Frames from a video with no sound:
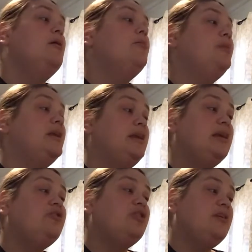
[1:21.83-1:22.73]
But
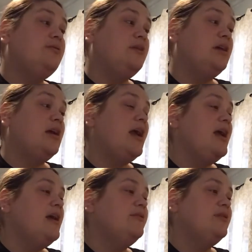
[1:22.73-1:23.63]
each evening,
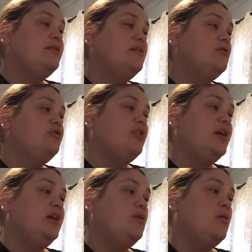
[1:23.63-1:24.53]
every single
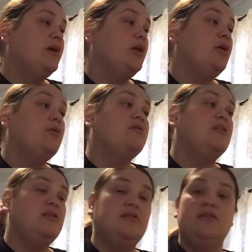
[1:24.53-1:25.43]
shiny coin goes
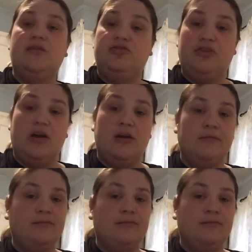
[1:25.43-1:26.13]
into the jar.